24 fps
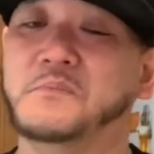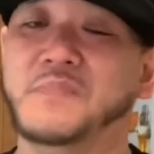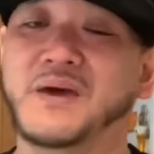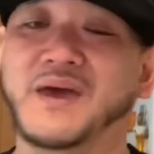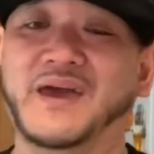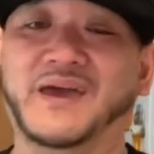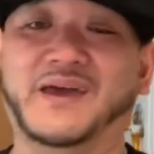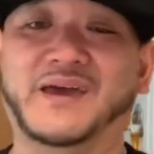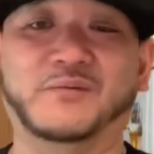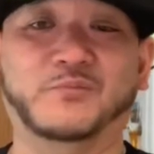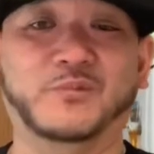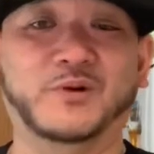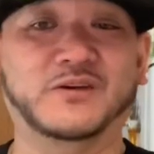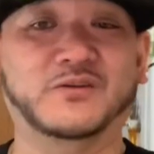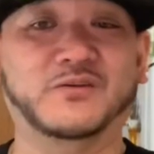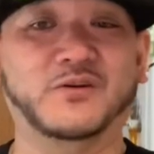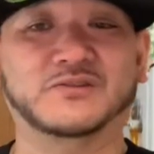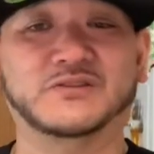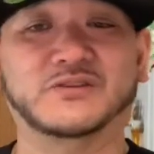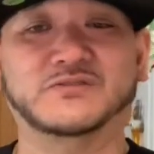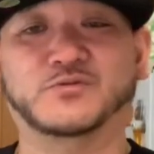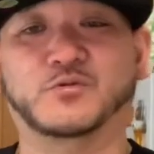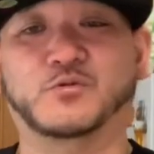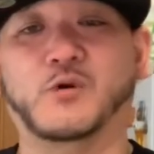man, we
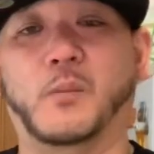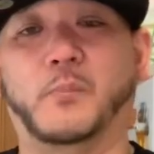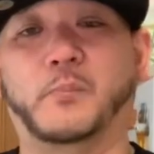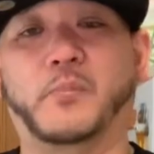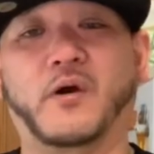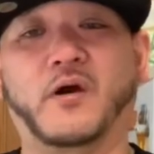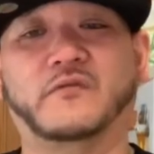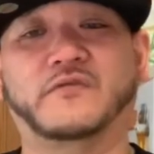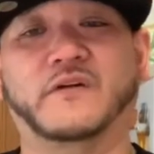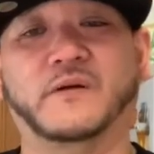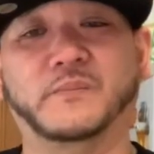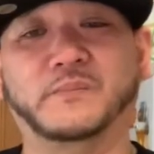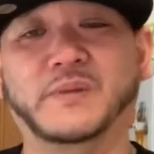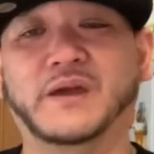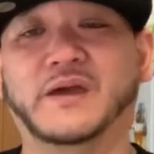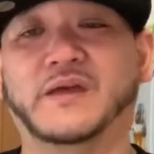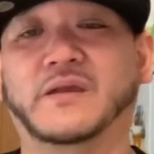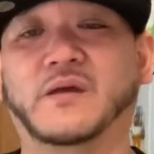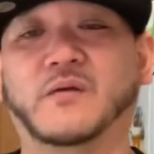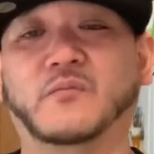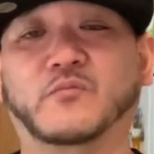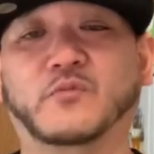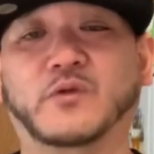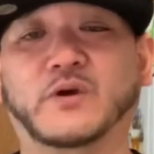cooked it to a perfect
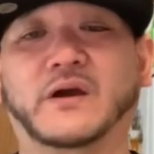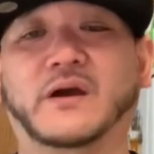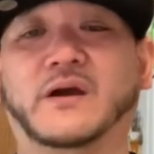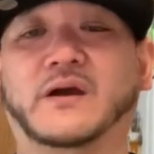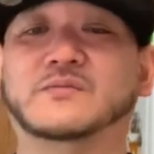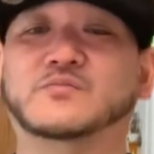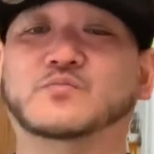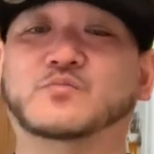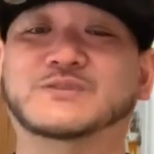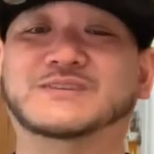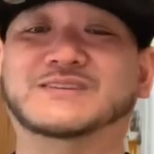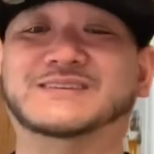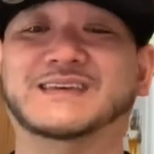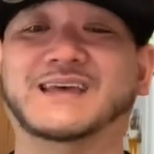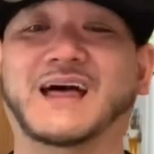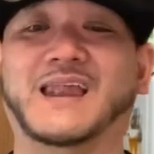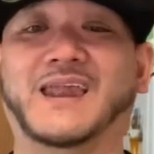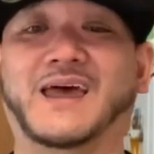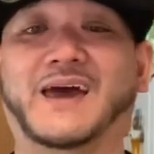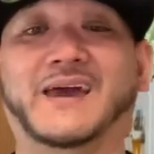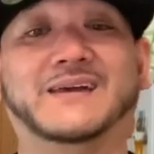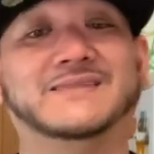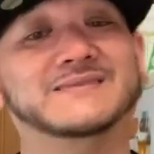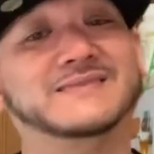medium rare, which I
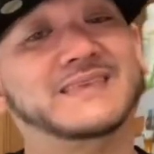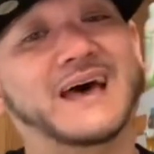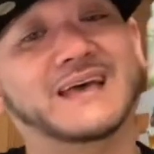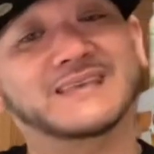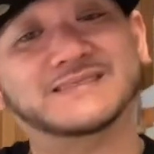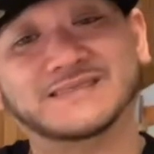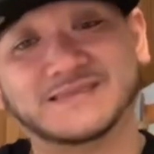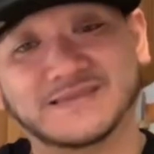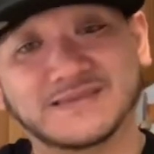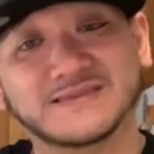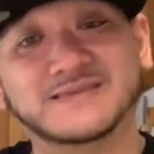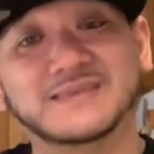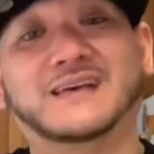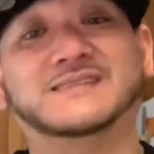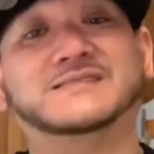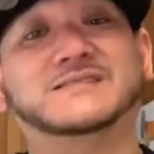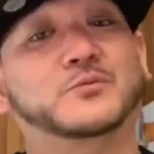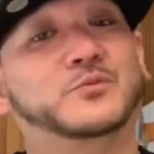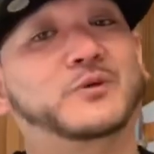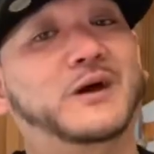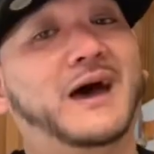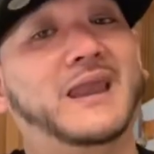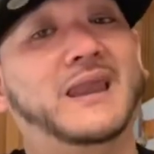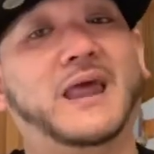like. That's the
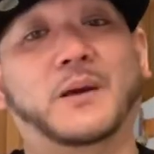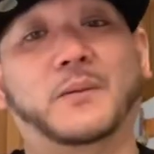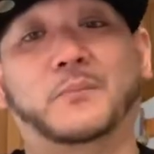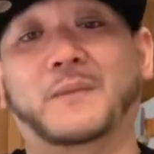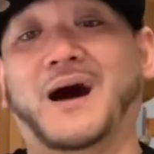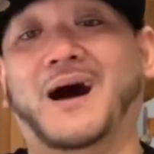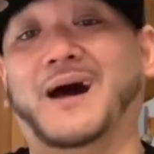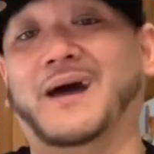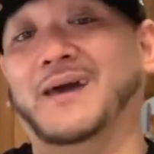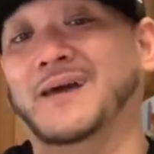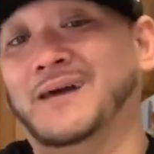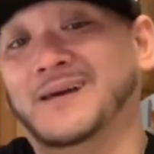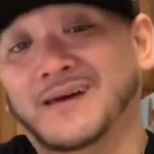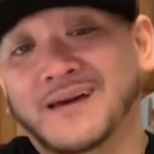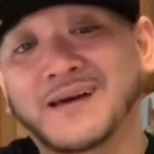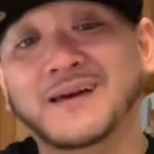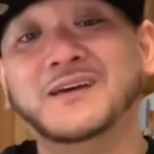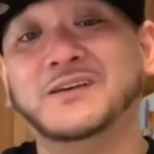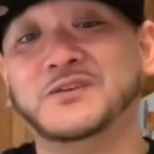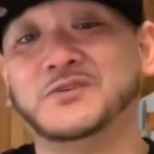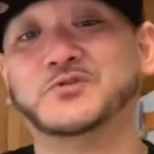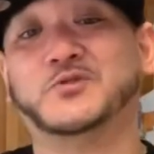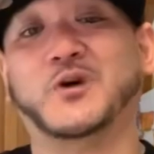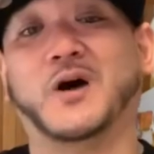way I like my
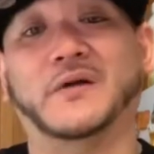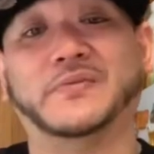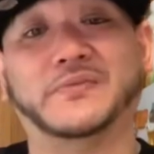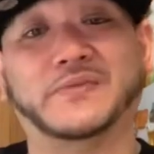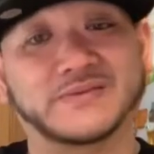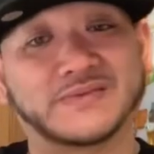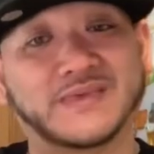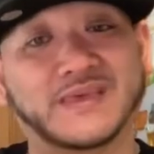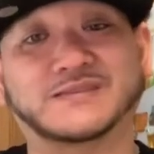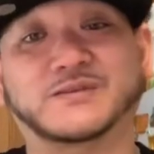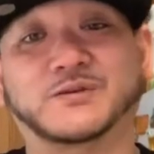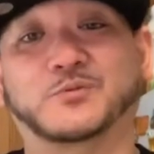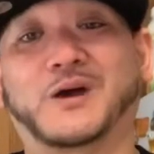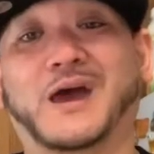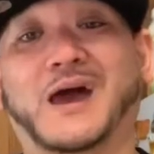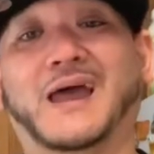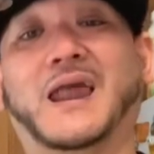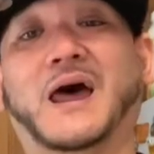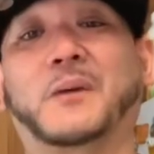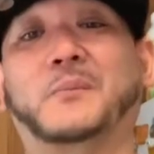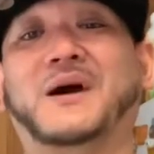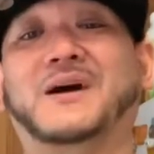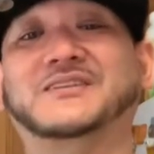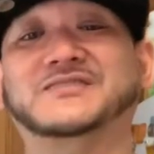tri-tip. That's the way I
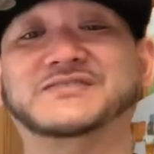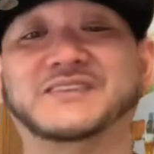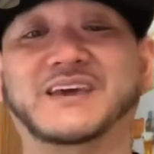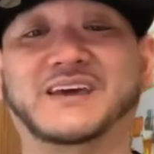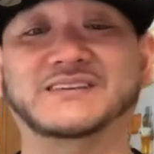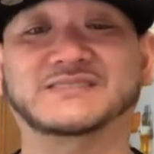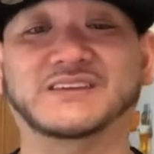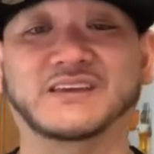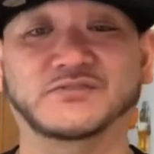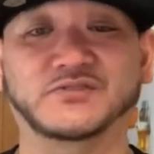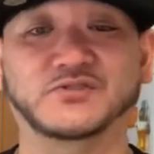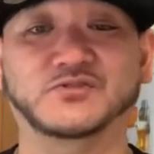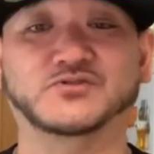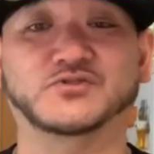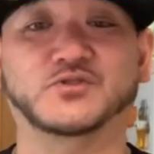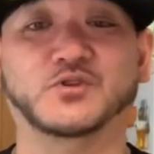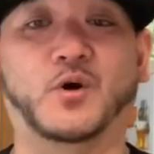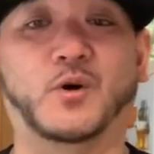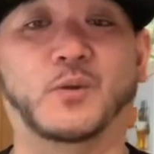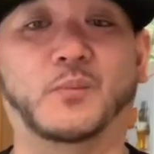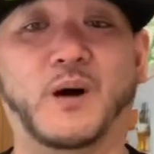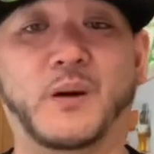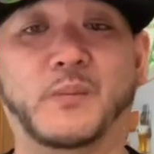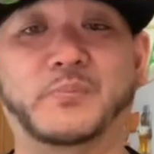like my steaks, as you
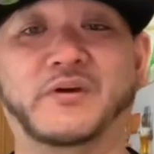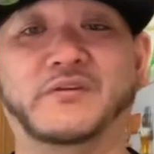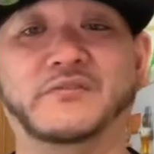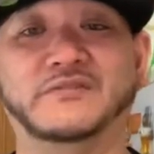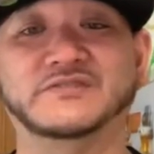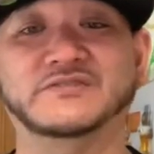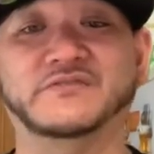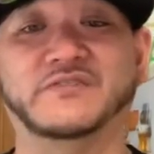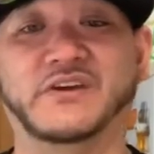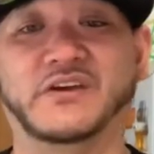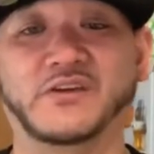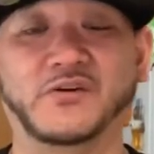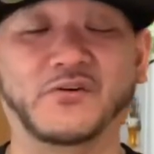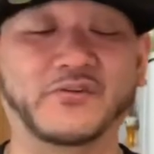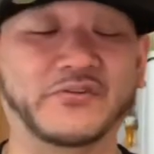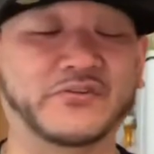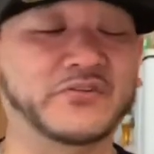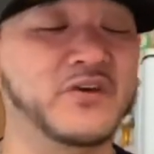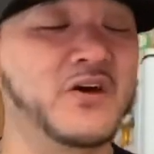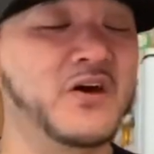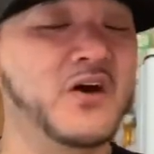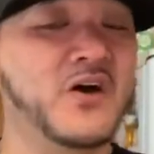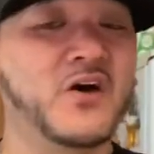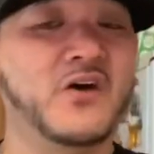saw in my previous videos.